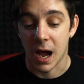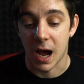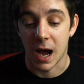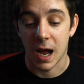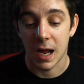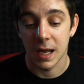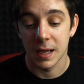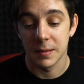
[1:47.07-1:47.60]

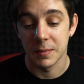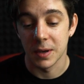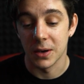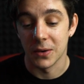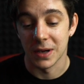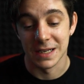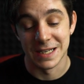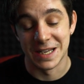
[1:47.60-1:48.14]
I am
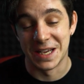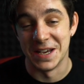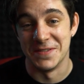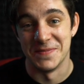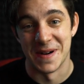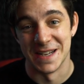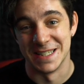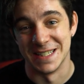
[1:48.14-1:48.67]
going to give
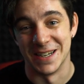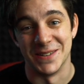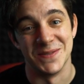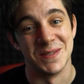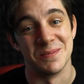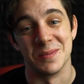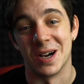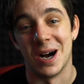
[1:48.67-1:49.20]
myself
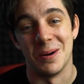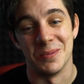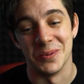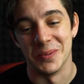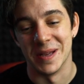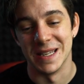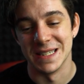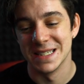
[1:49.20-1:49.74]
some
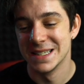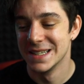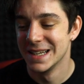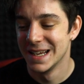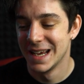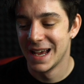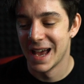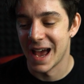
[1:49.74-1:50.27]
compliments
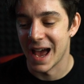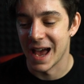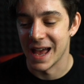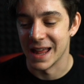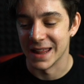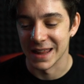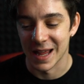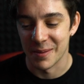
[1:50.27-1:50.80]

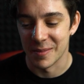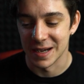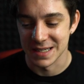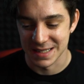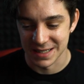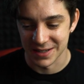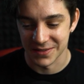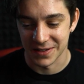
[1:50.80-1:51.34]
and let
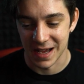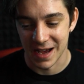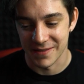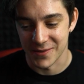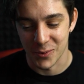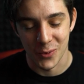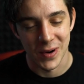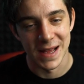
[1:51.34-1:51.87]
myself have
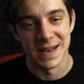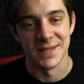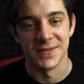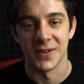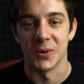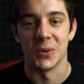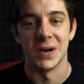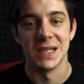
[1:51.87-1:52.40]
a win
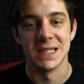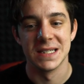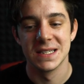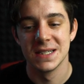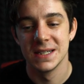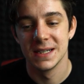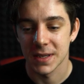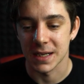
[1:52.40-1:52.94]
for
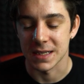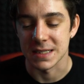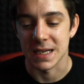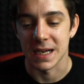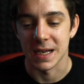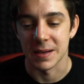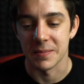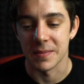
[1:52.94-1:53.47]
once because
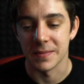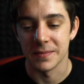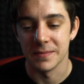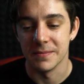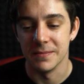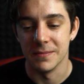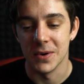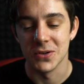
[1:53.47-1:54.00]
I am
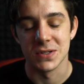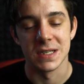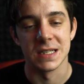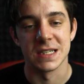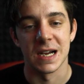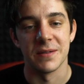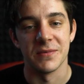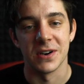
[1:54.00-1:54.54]
most of the
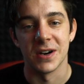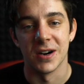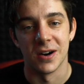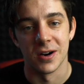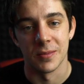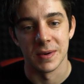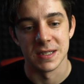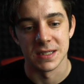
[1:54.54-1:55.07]
time very
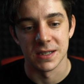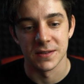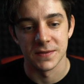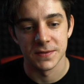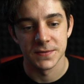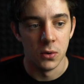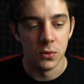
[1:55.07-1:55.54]
hard on myself.